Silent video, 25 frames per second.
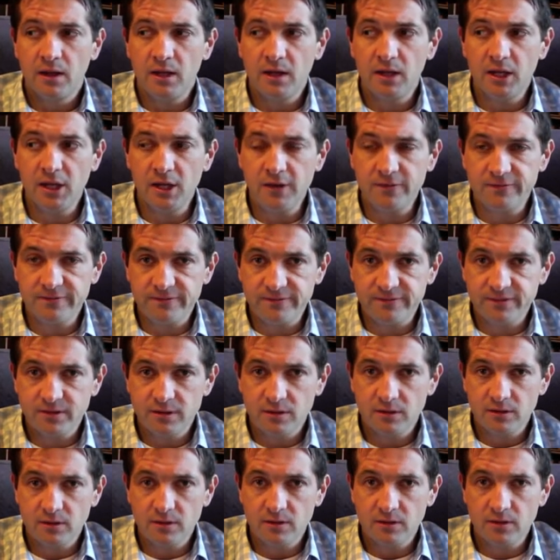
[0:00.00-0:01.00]

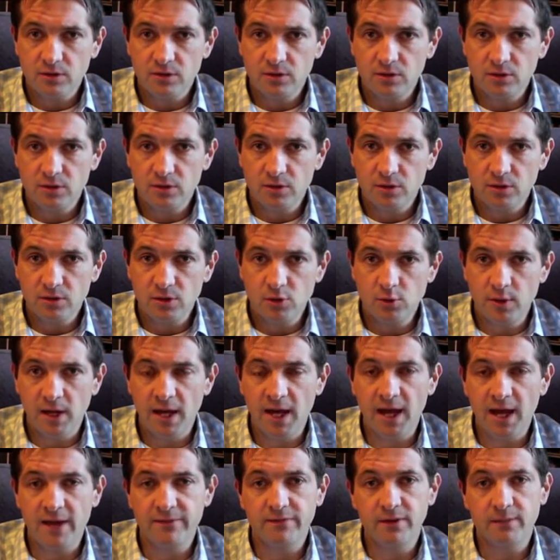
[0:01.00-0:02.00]
If you
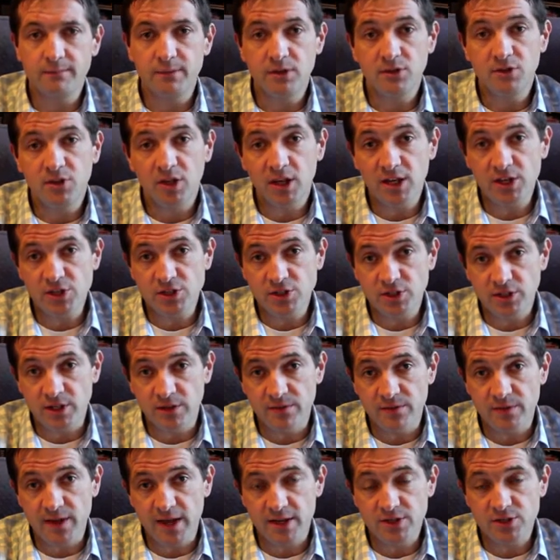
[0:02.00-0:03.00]
have a mutation
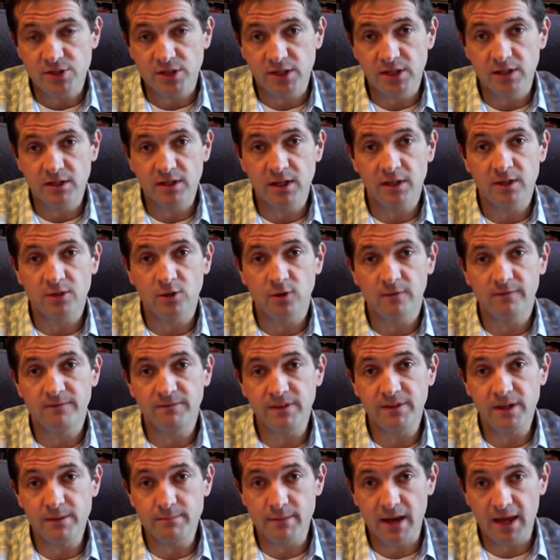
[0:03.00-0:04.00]
in that gene and you're
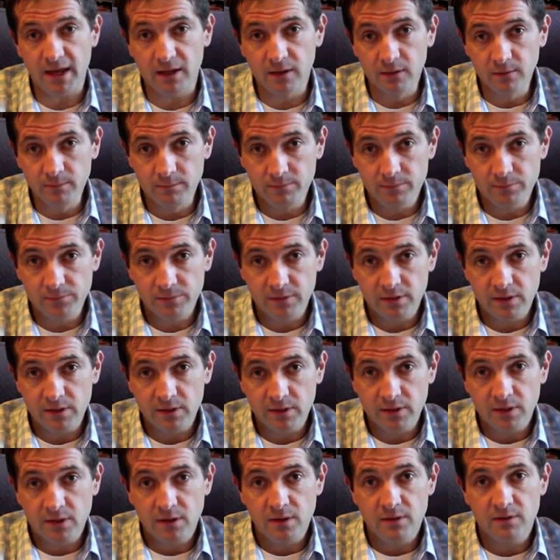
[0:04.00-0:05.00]
female,
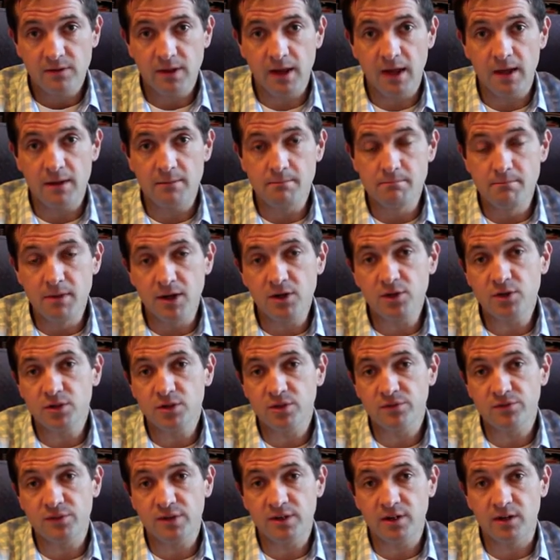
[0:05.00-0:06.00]
then most
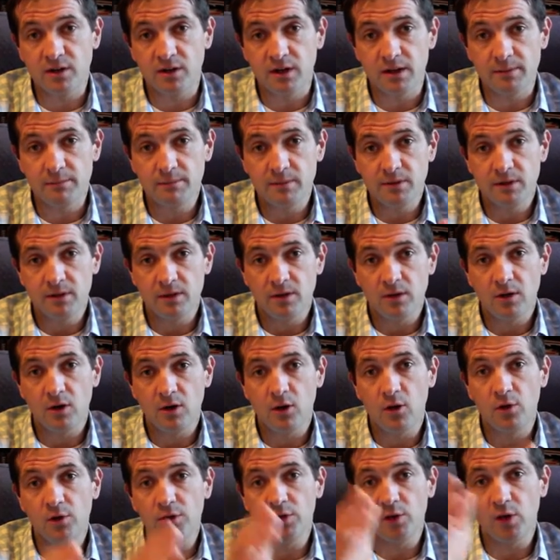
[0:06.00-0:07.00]
of the time
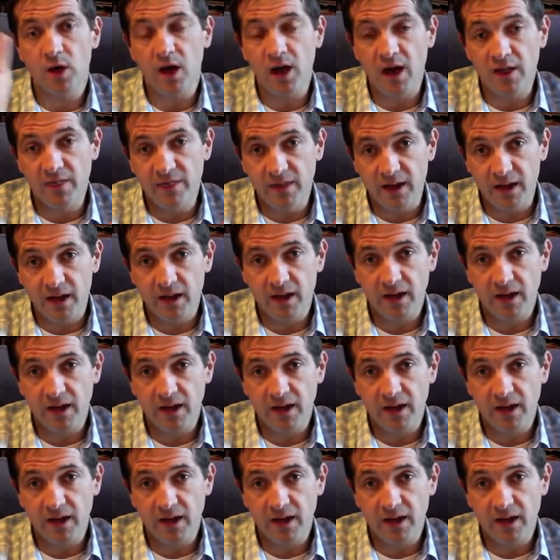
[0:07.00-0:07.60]
on your other